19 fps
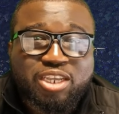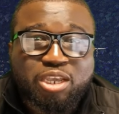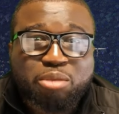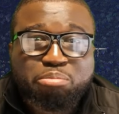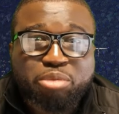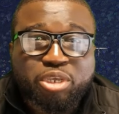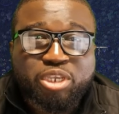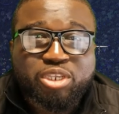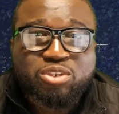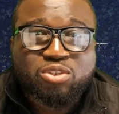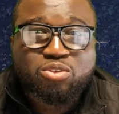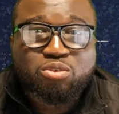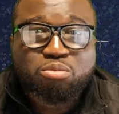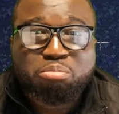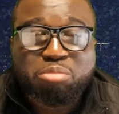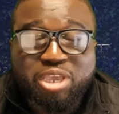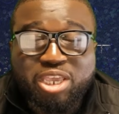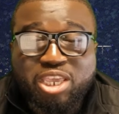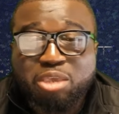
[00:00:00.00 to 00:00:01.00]
their best to
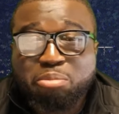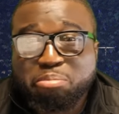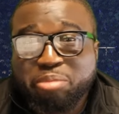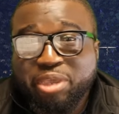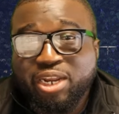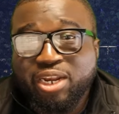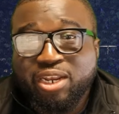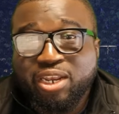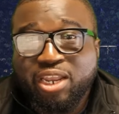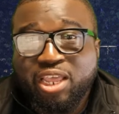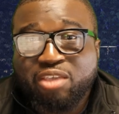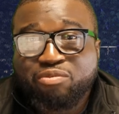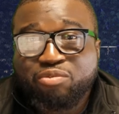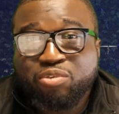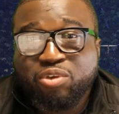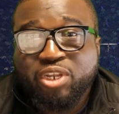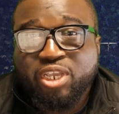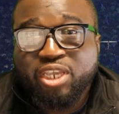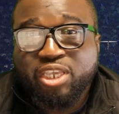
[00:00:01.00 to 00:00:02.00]
make a better life
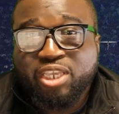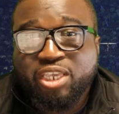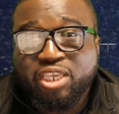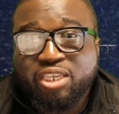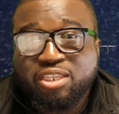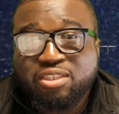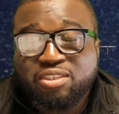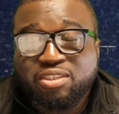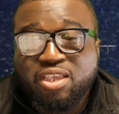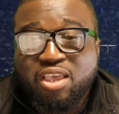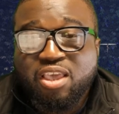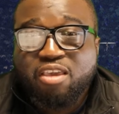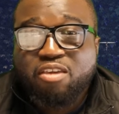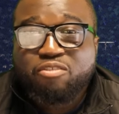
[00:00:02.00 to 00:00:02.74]
for their kids